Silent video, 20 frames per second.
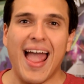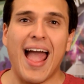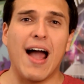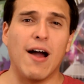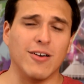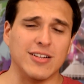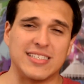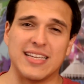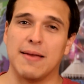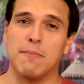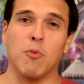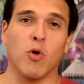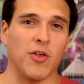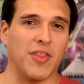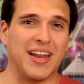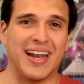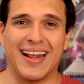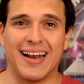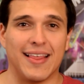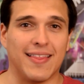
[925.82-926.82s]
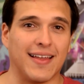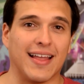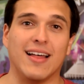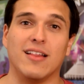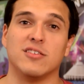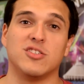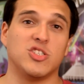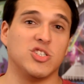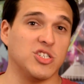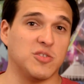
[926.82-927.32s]
I would say more than anything
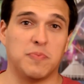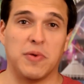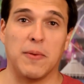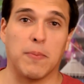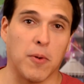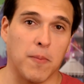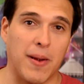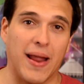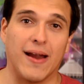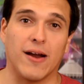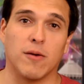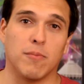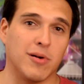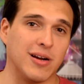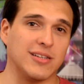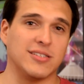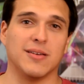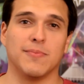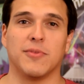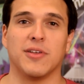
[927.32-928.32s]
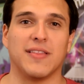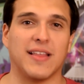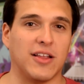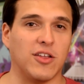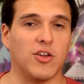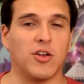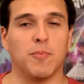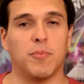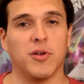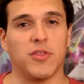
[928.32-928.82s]
else, just be prepared. Bring something that
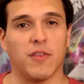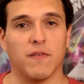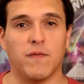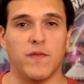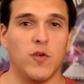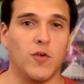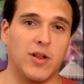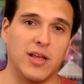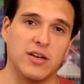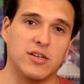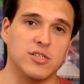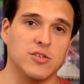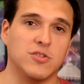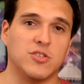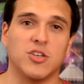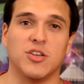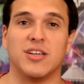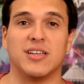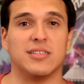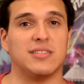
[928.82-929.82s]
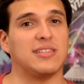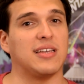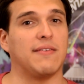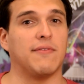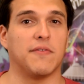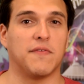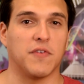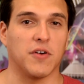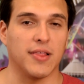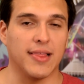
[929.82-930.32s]
you could put the food into so you could save
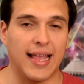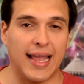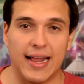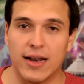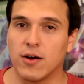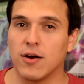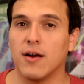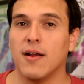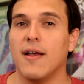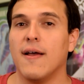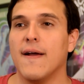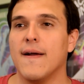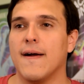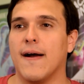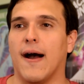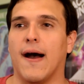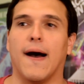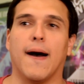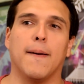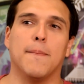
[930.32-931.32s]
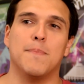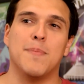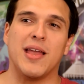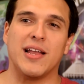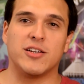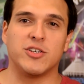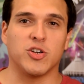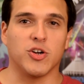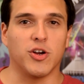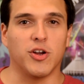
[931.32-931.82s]
it for later.
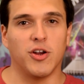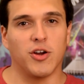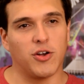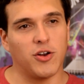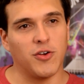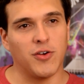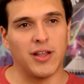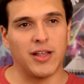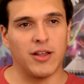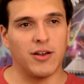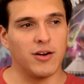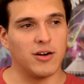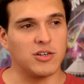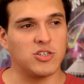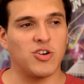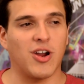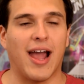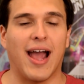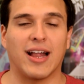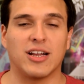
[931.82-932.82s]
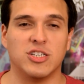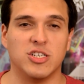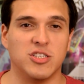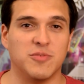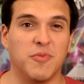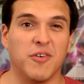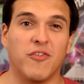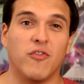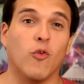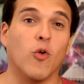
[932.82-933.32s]
Make sure you're doing your attractions
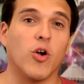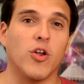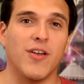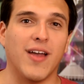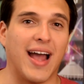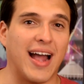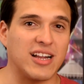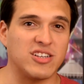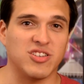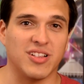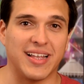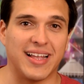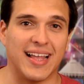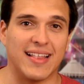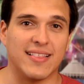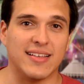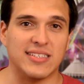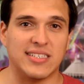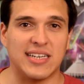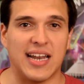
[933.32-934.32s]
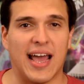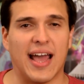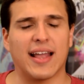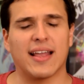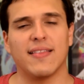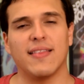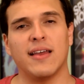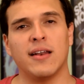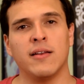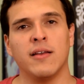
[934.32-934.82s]
before you actually get the snack.
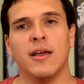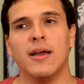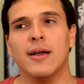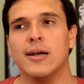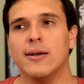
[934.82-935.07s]
And then,